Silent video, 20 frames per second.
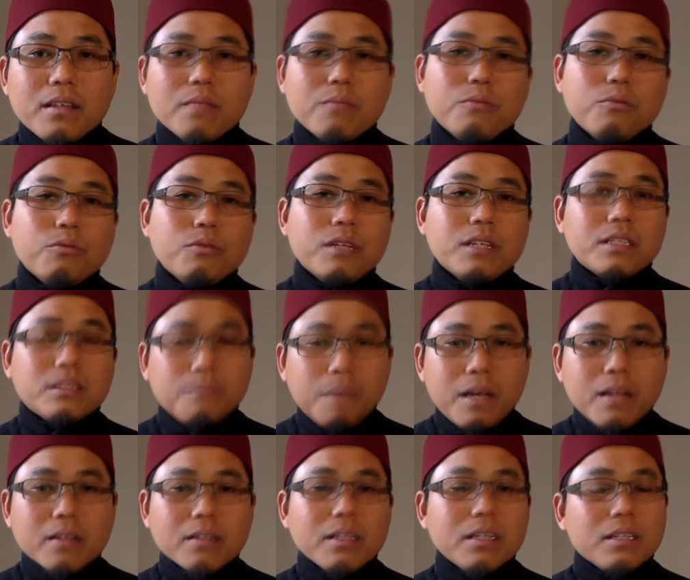the moon is
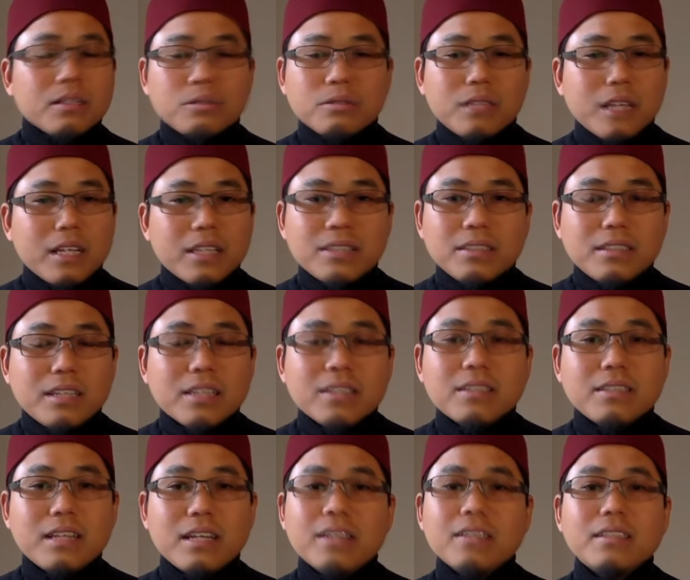male. So there is
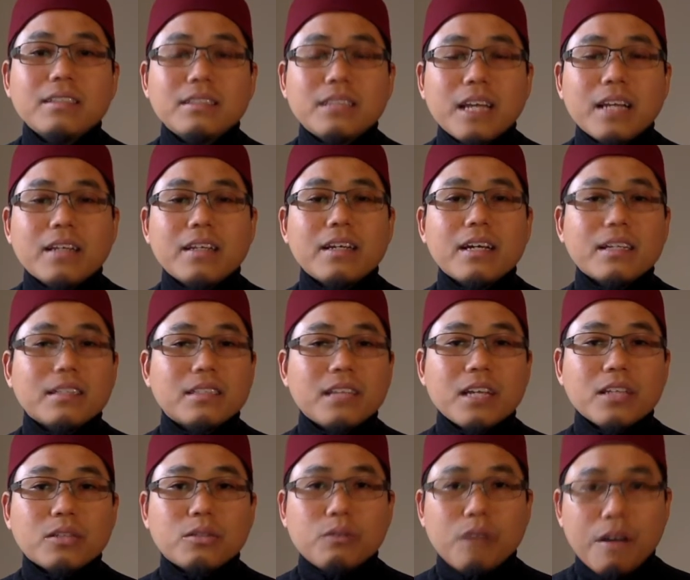a gender
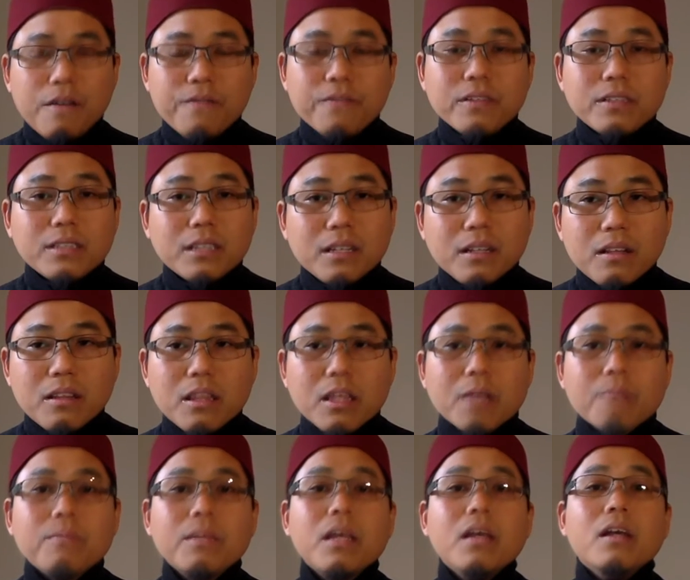attached to every single
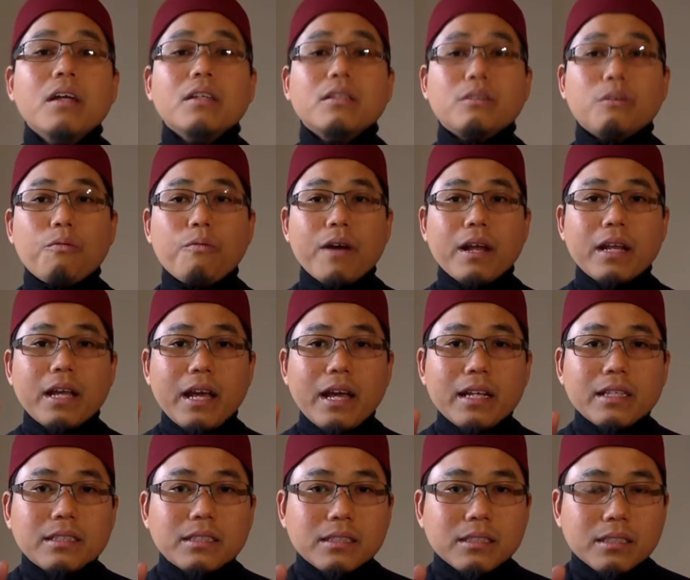thing. So when
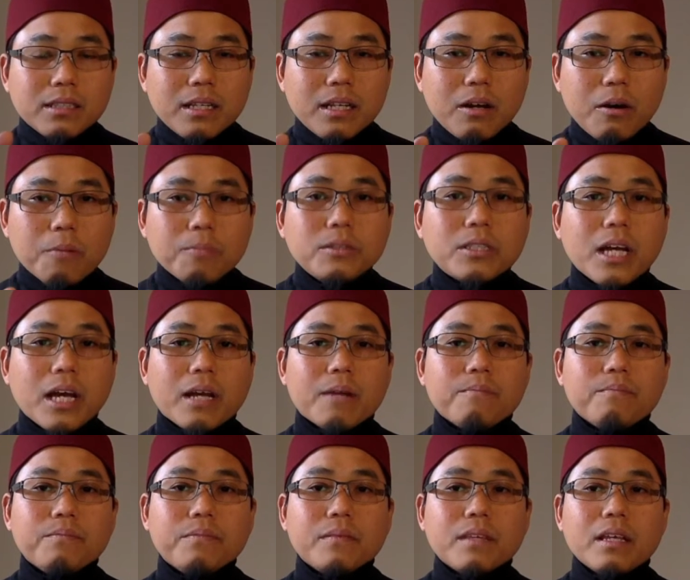it's the
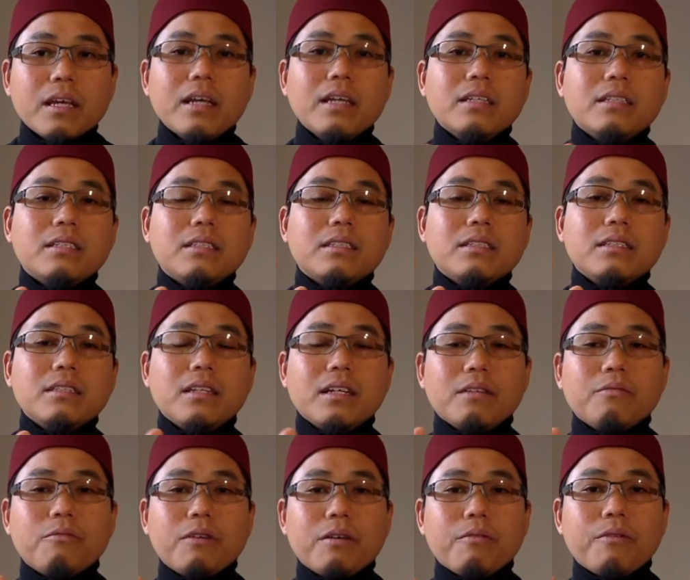object
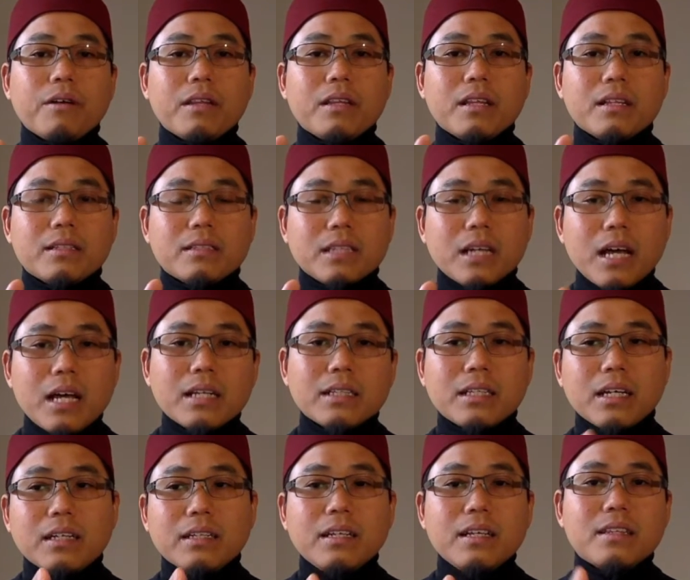when the
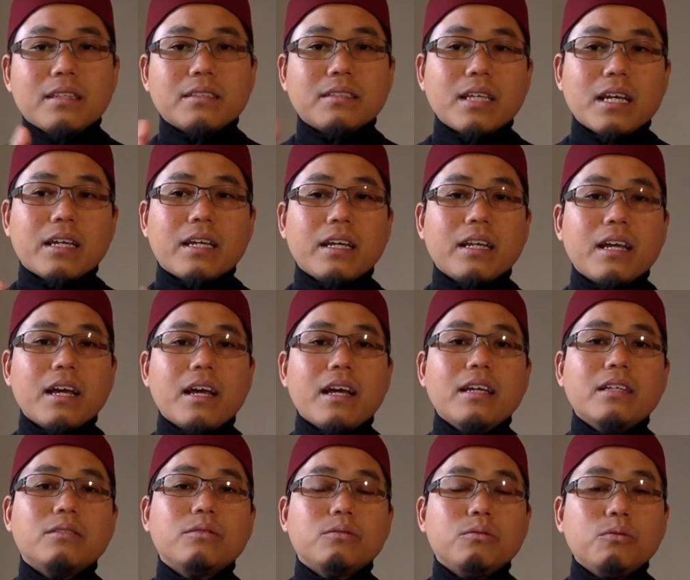ta'nith sakina
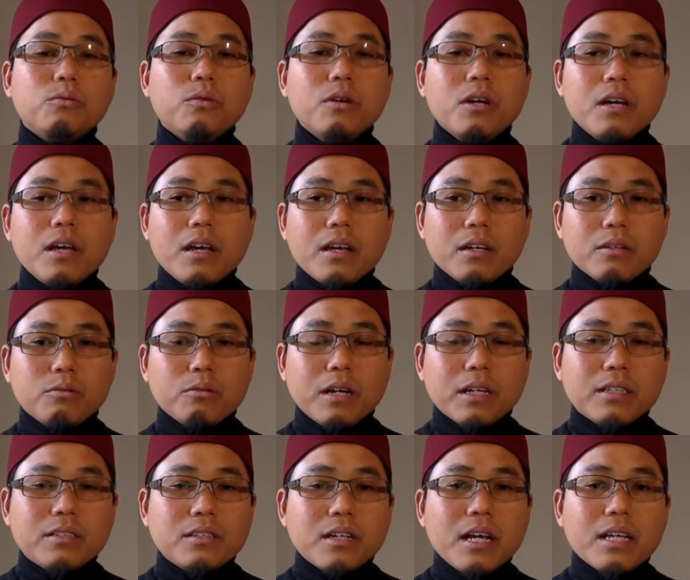is to
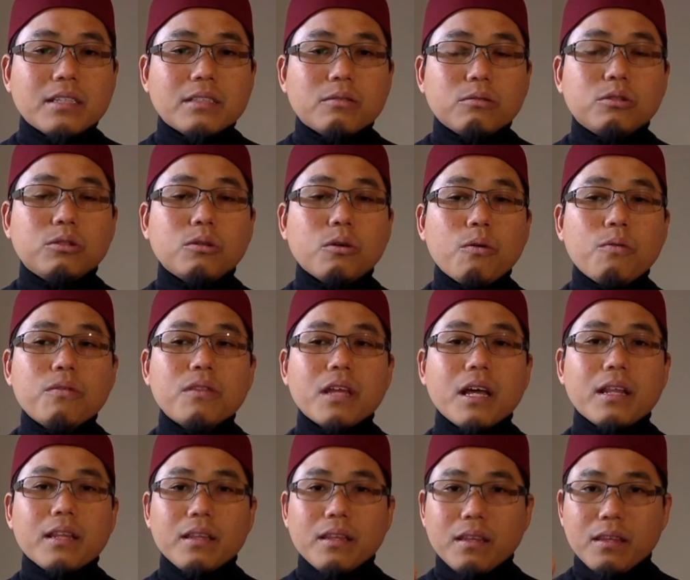address, to show
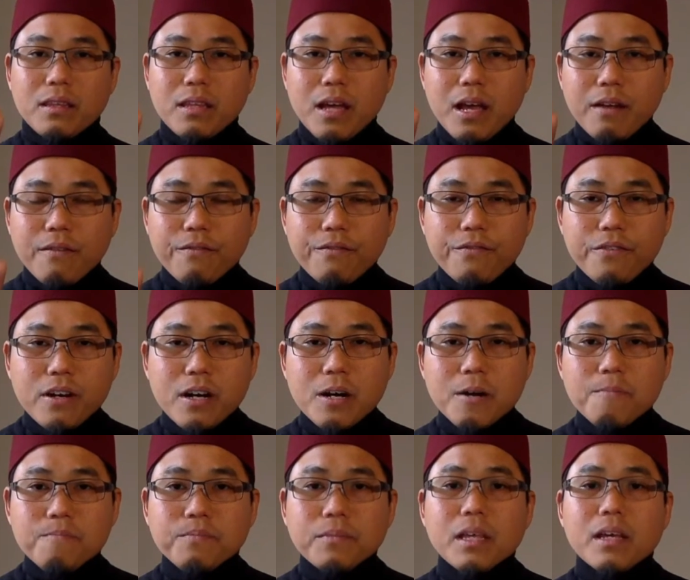that
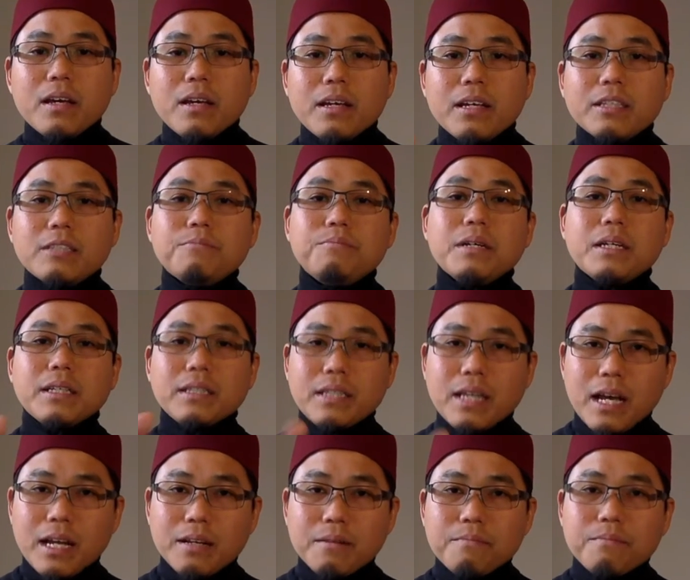verb is being
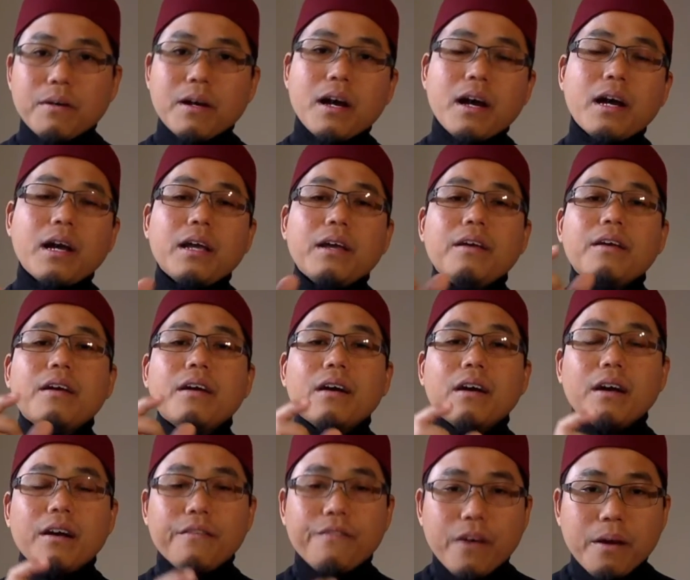done by
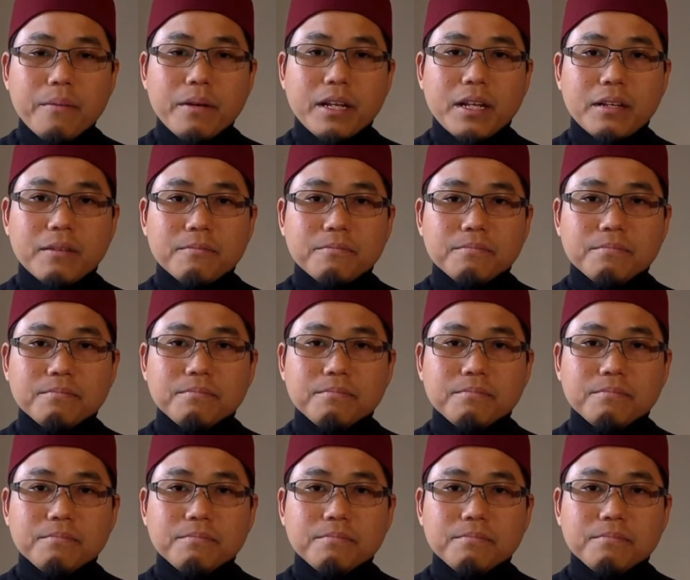a feminine.